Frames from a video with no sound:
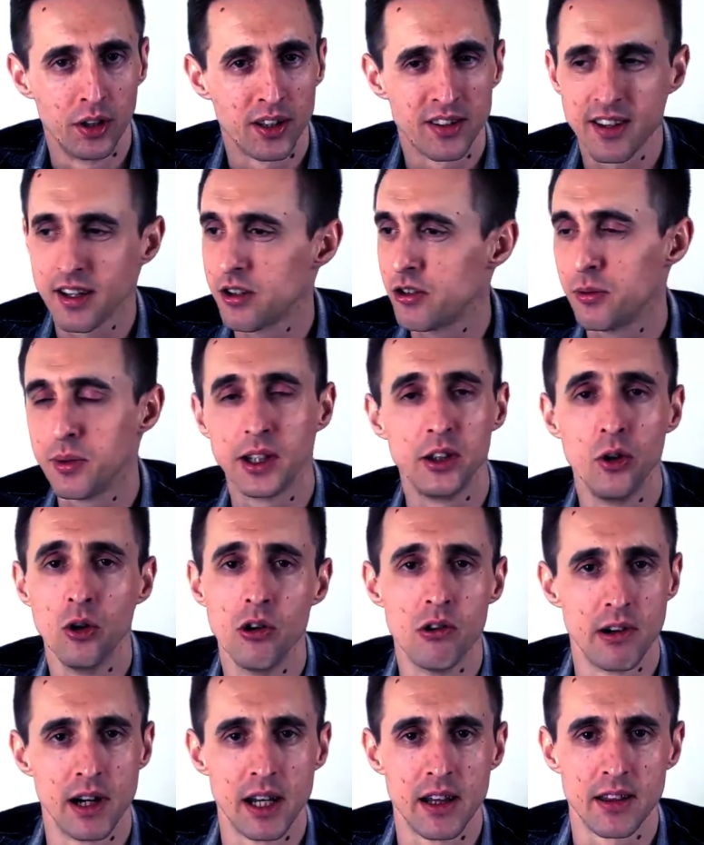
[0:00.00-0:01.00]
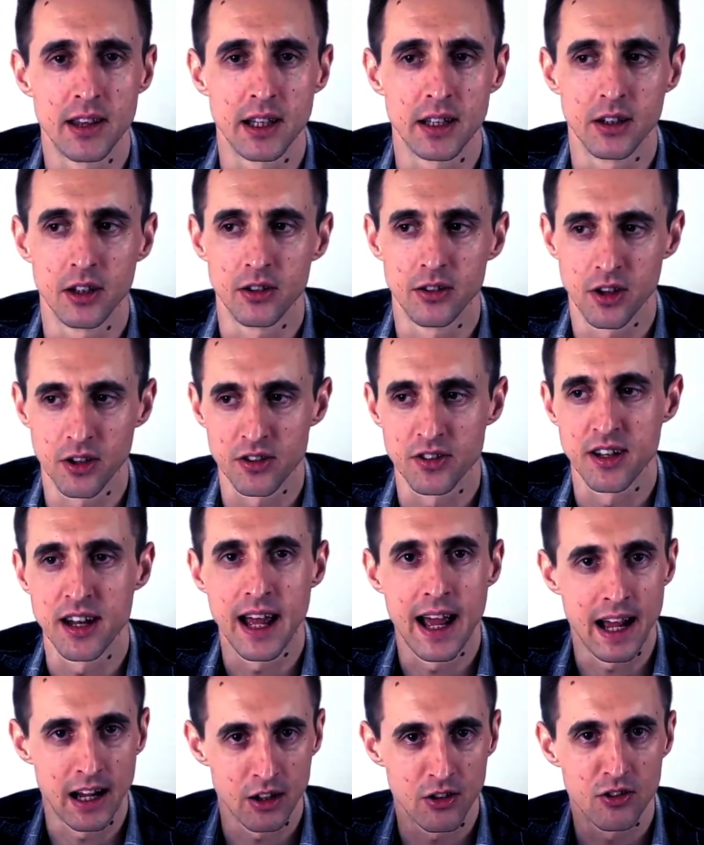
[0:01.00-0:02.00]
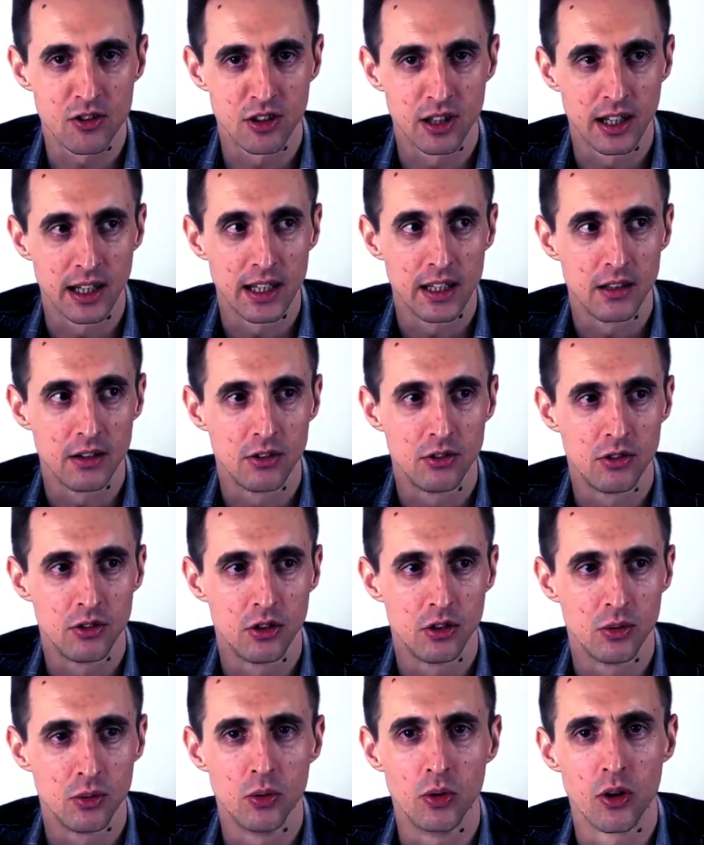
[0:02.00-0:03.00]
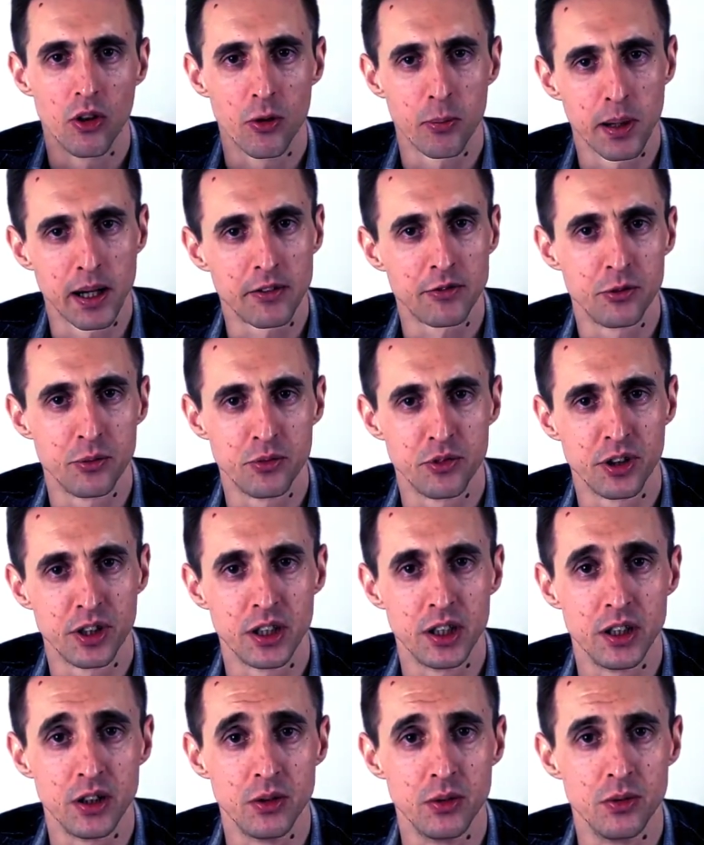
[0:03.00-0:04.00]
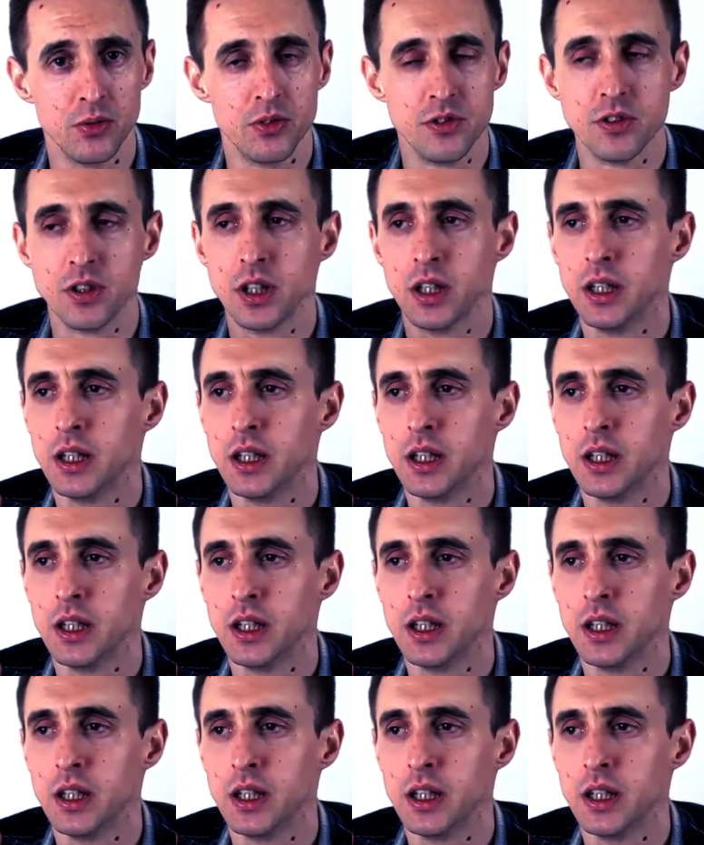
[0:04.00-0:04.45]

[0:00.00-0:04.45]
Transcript: I tend to ignore anything that doesn't actually do all of the platforms I use,